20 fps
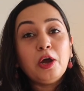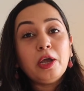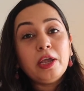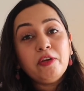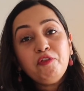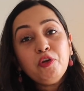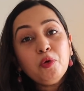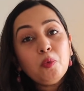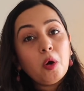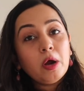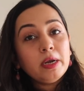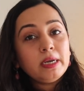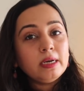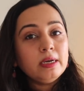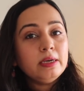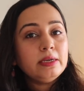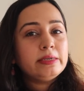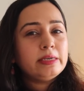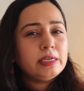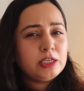If you want
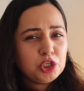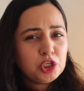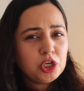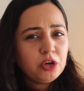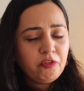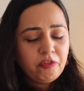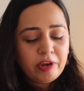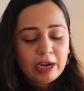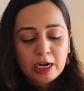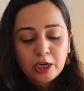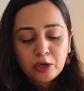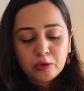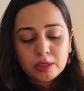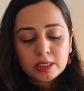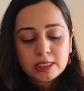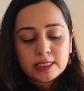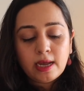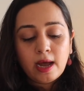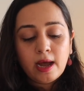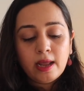a richer feel to
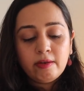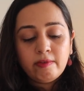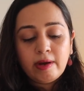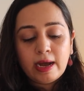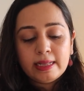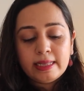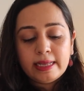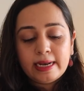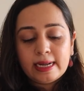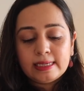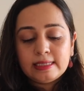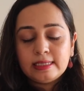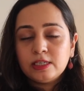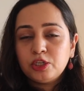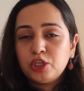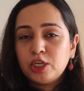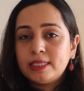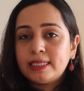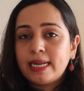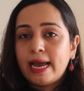this halwa, then I'd
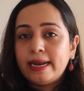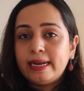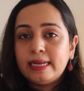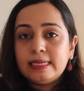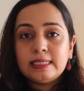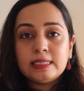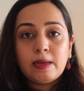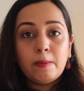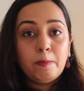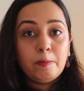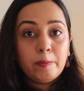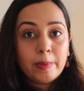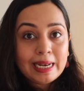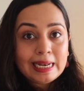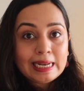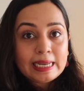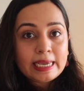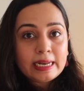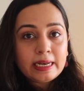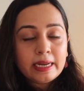suggest adding some
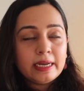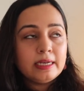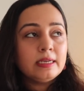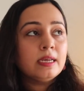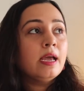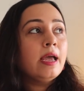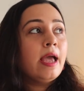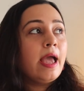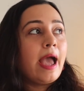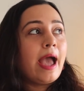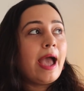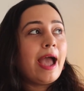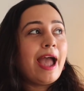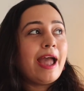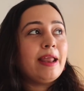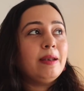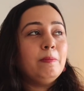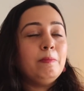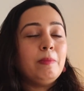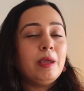milk in it
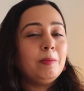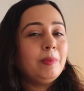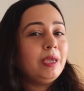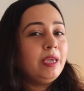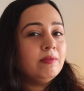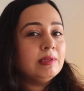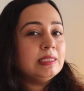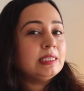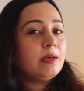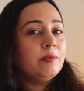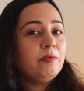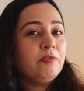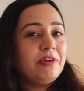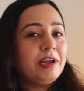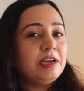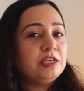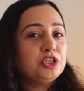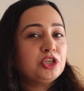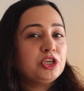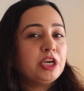and maybe even some fresh